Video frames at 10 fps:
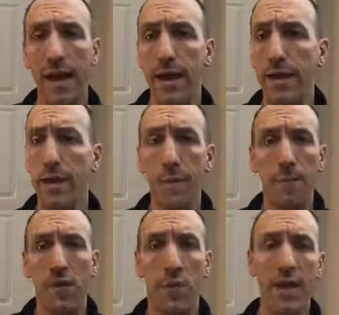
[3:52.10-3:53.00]
And
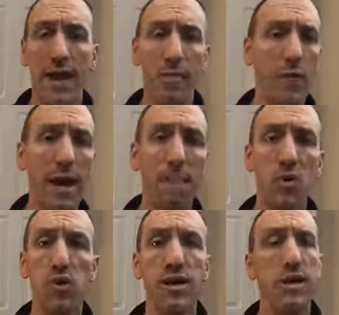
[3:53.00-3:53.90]
we got
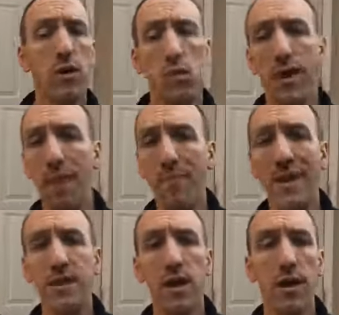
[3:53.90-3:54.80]
bullied. We got
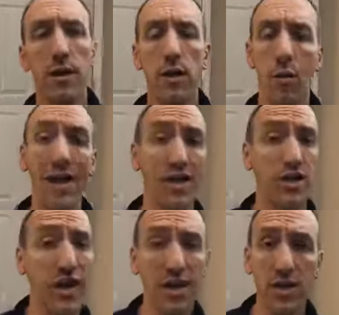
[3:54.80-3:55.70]
picked on. We got
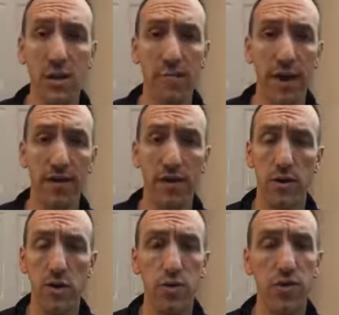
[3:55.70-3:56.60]
chased by
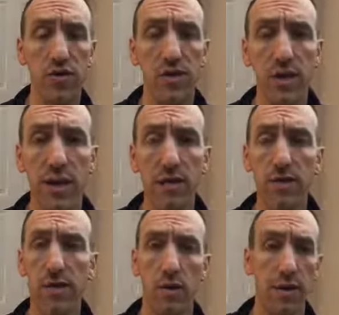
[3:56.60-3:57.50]
the juniors and
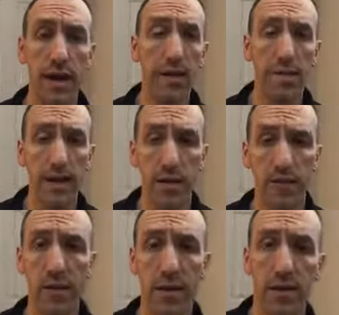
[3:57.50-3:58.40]
seniors, or anybody that
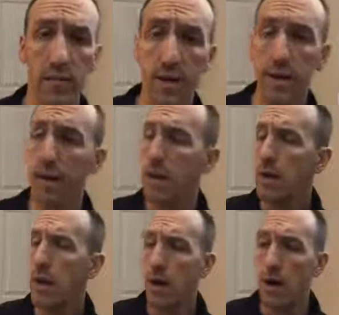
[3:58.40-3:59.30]
was bigger than me.
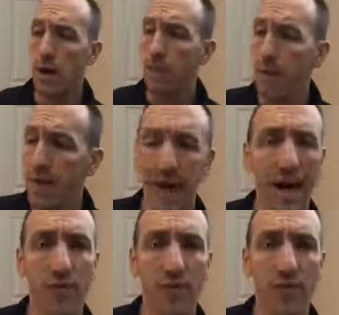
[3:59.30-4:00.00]
I mean, I